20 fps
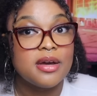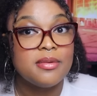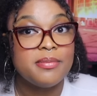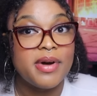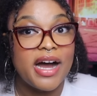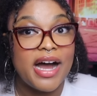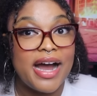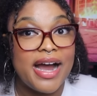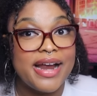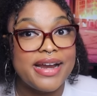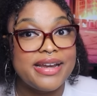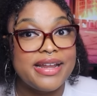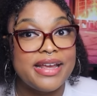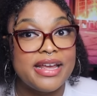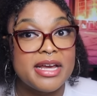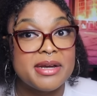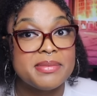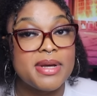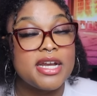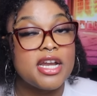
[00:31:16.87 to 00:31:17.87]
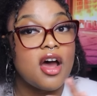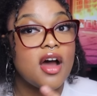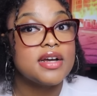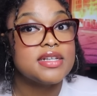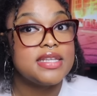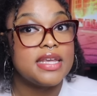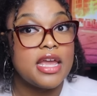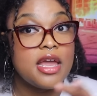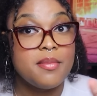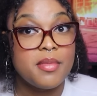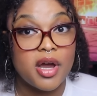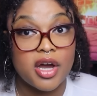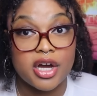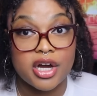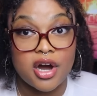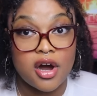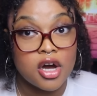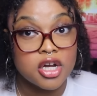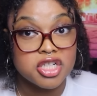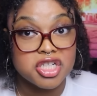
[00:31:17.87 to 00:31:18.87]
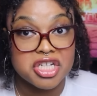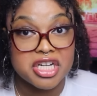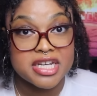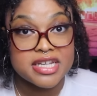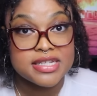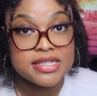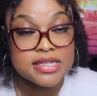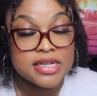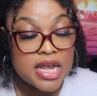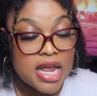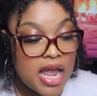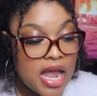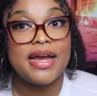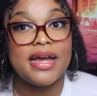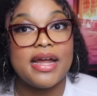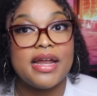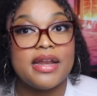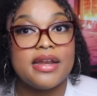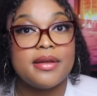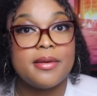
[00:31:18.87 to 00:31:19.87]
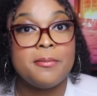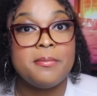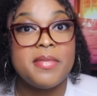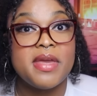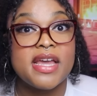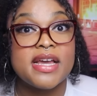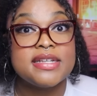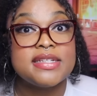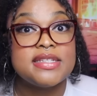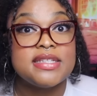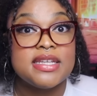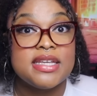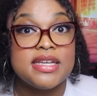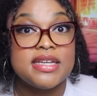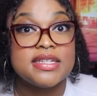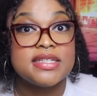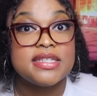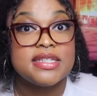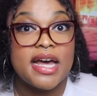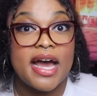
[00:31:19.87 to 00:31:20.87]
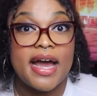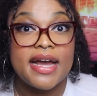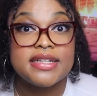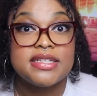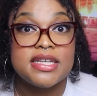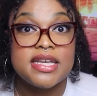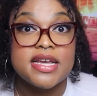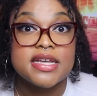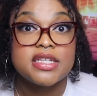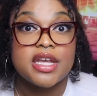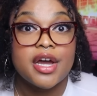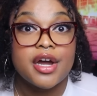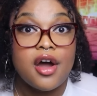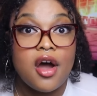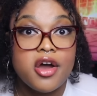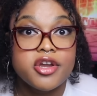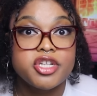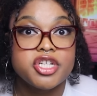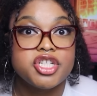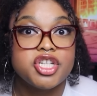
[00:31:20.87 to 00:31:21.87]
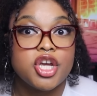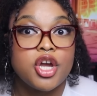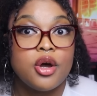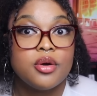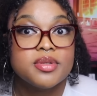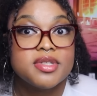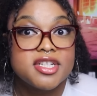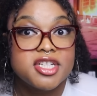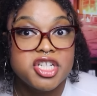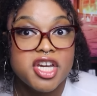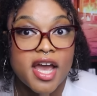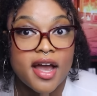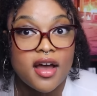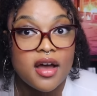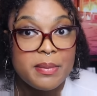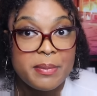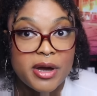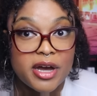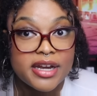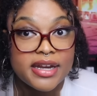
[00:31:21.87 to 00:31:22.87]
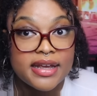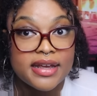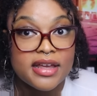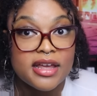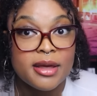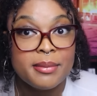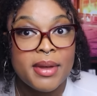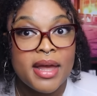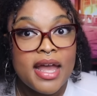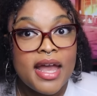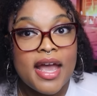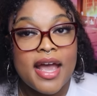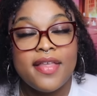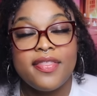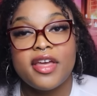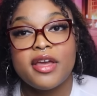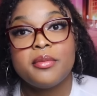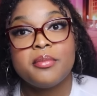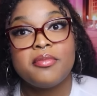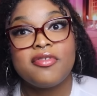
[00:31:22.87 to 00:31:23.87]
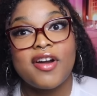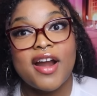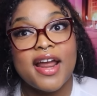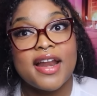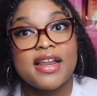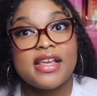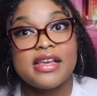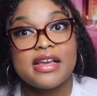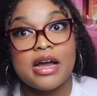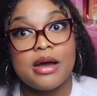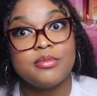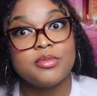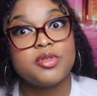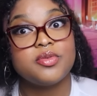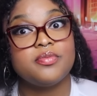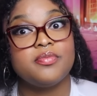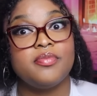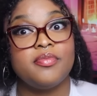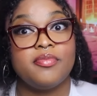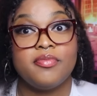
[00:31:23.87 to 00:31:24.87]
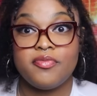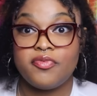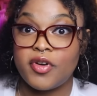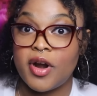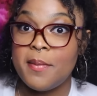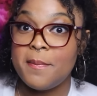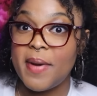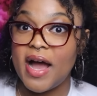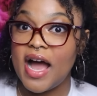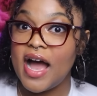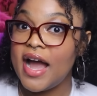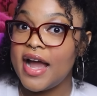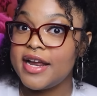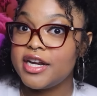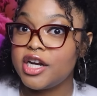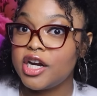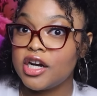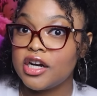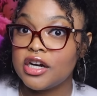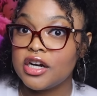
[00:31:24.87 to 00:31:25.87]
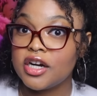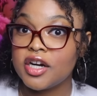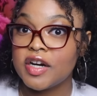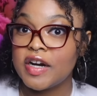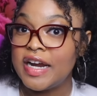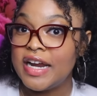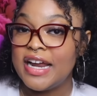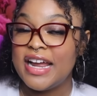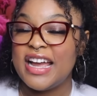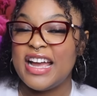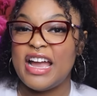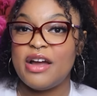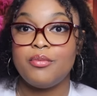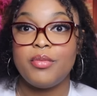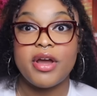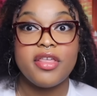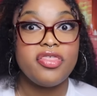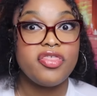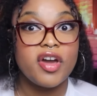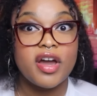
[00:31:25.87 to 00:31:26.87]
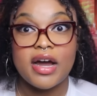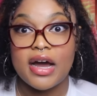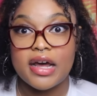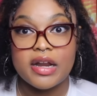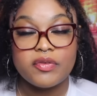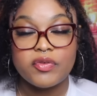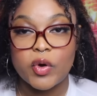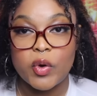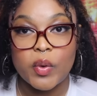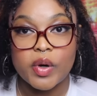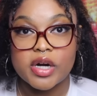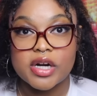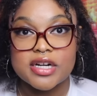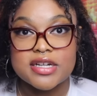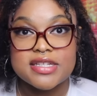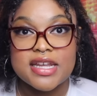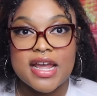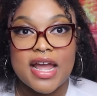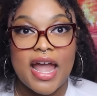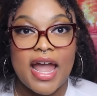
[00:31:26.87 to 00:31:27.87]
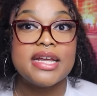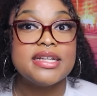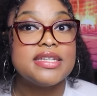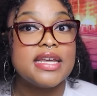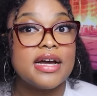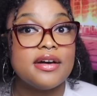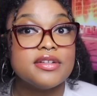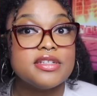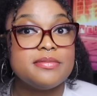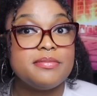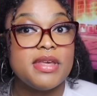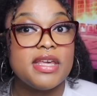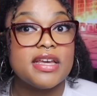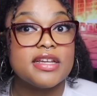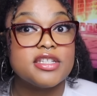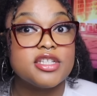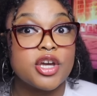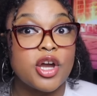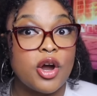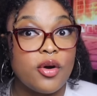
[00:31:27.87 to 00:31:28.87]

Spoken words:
up behind him, knocks him unconscious. And Mia sees that T is unconscious. She goes to check up on him, and then Brandy comes from behind her with the gun, of course, and tells Mia to